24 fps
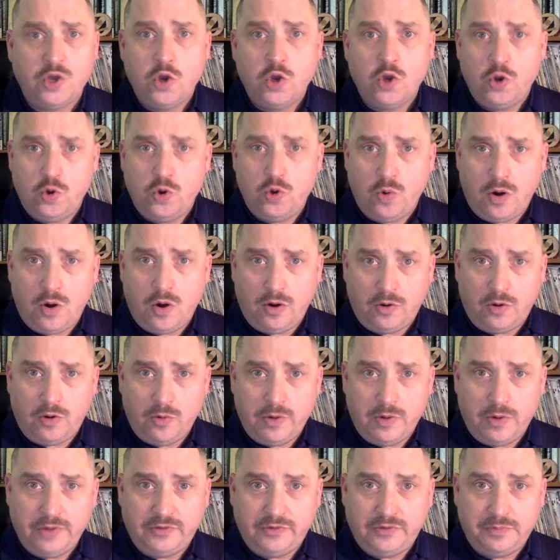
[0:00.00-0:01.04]
who are
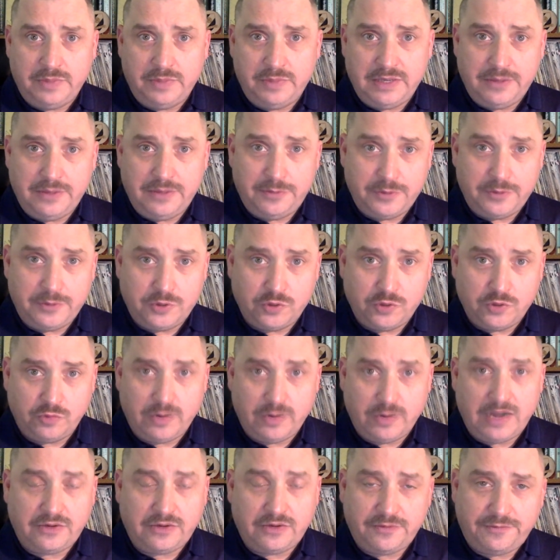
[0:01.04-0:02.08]
going to be the
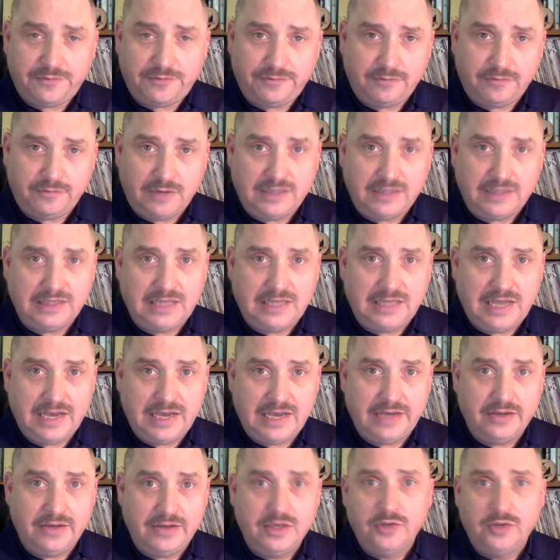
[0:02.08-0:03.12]
direct front
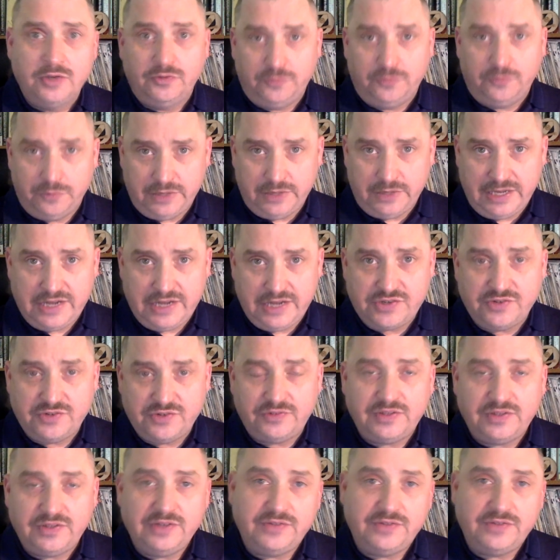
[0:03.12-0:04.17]
line to the
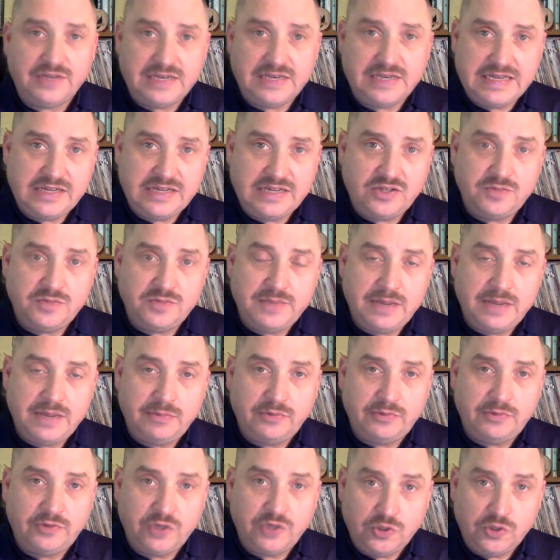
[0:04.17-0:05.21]
agencies that need to be
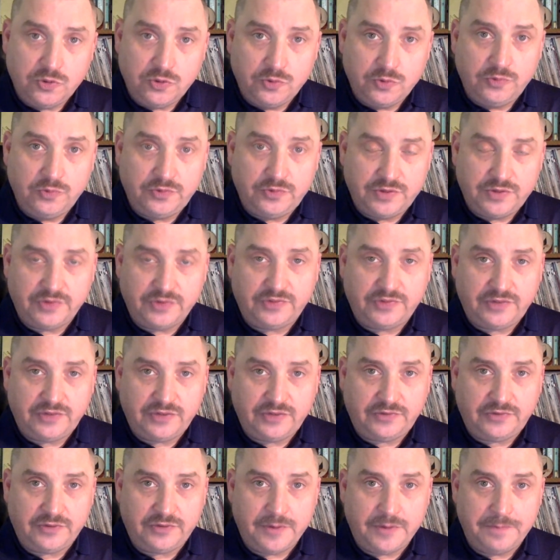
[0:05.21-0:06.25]
able to use the
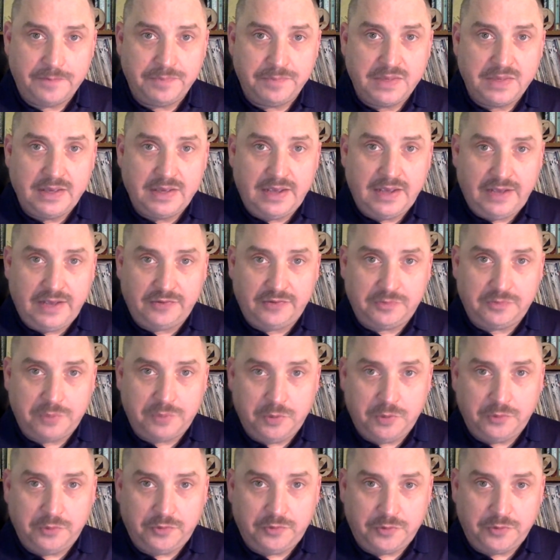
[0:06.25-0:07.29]
system, as
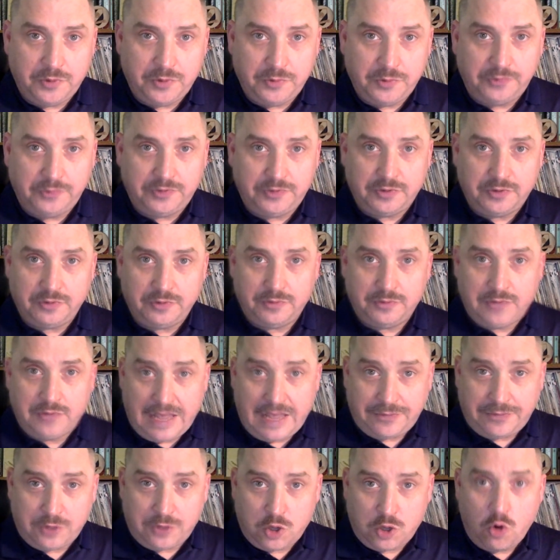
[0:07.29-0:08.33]
opposed to those that are
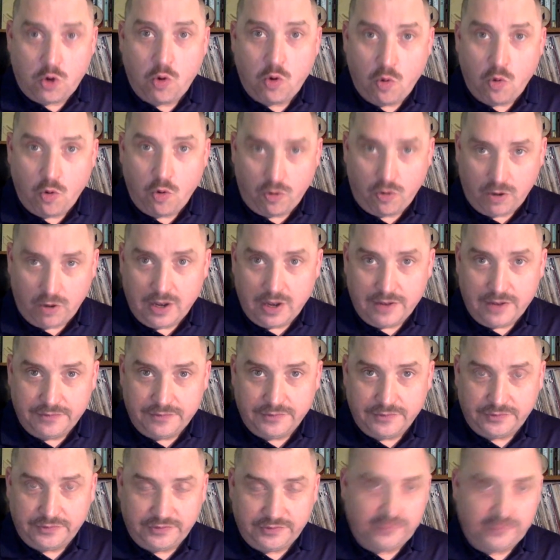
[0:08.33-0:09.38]
at the core of
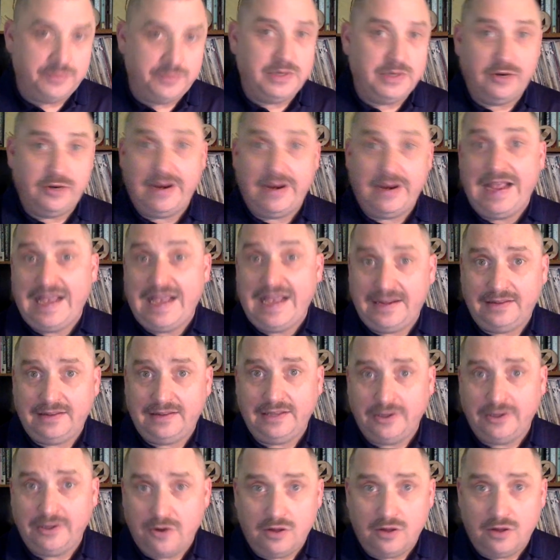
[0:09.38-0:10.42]
the system and are
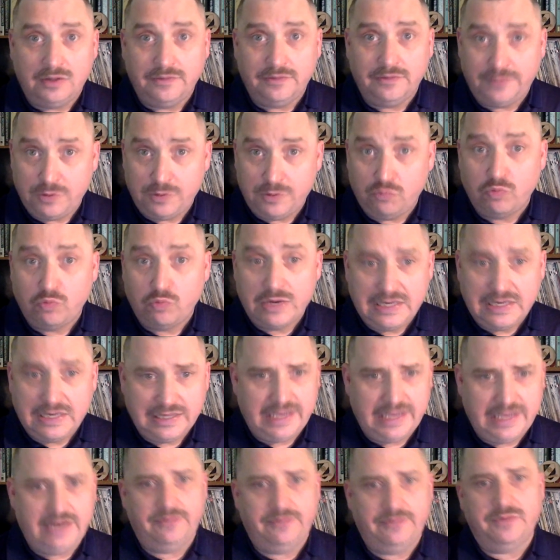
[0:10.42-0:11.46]
handling all of the
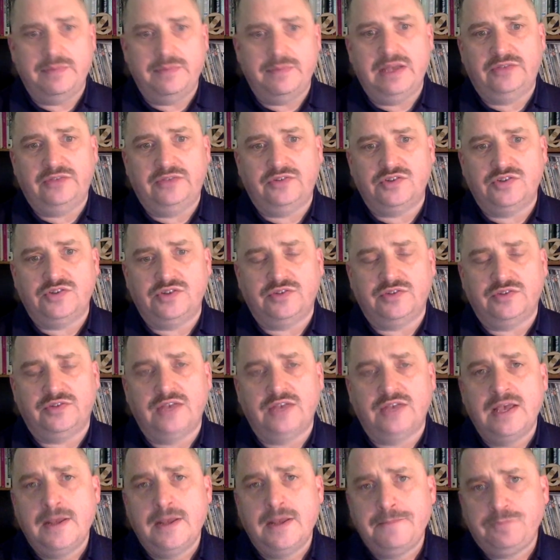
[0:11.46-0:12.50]
relay of the messages.
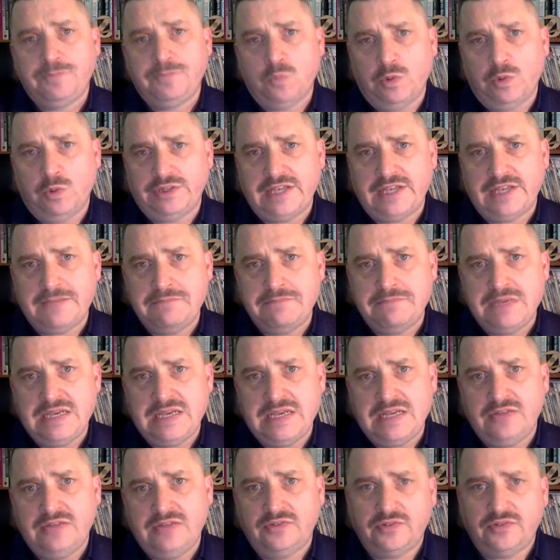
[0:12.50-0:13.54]
What that
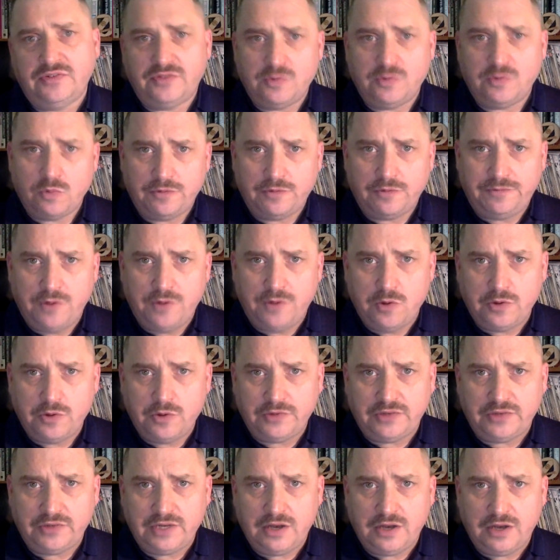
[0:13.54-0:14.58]
means is that we're
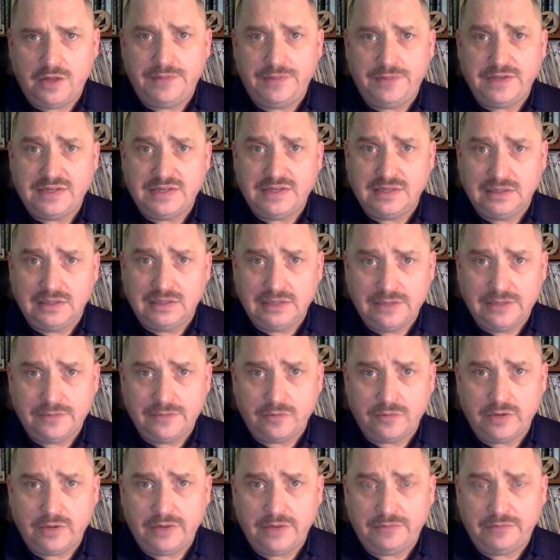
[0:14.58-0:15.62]
focusing on the
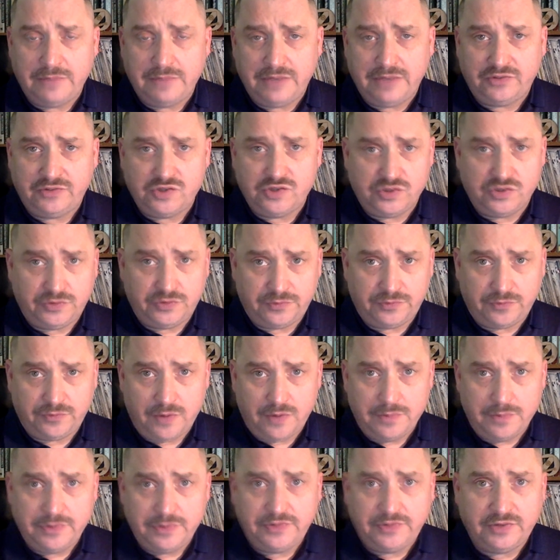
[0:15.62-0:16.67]
delivery of messages
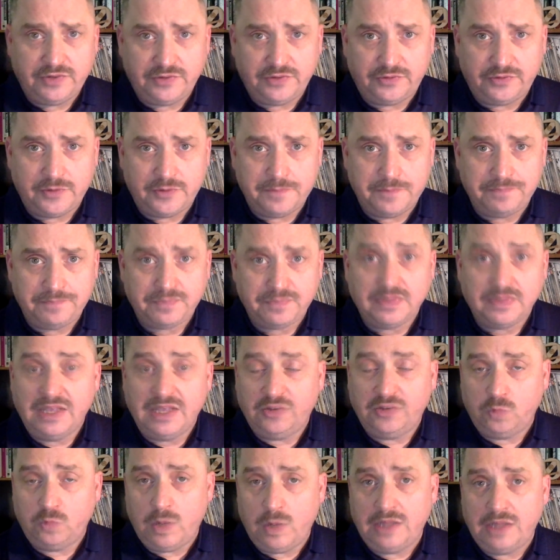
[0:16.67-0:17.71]
from the system
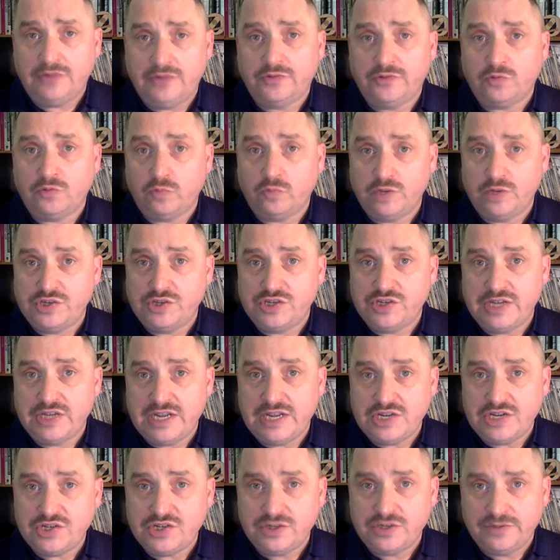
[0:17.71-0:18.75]
as well as
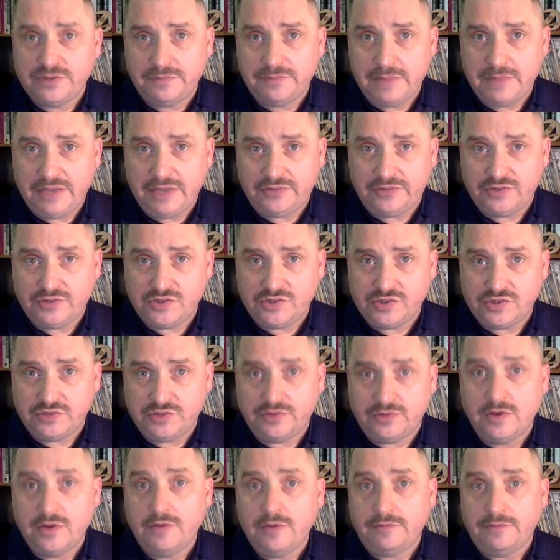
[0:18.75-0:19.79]
origination of
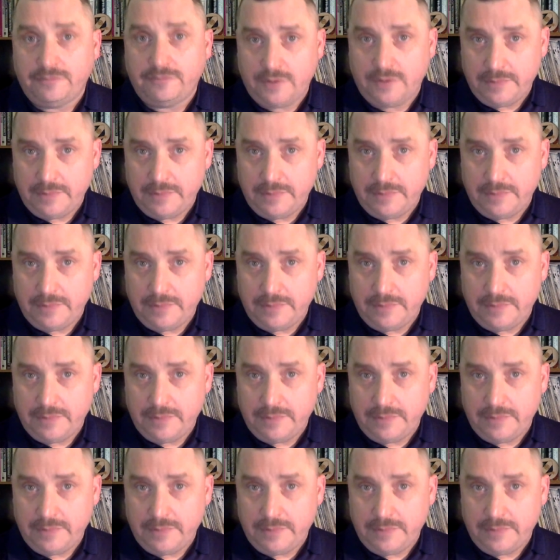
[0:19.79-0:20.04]
messages from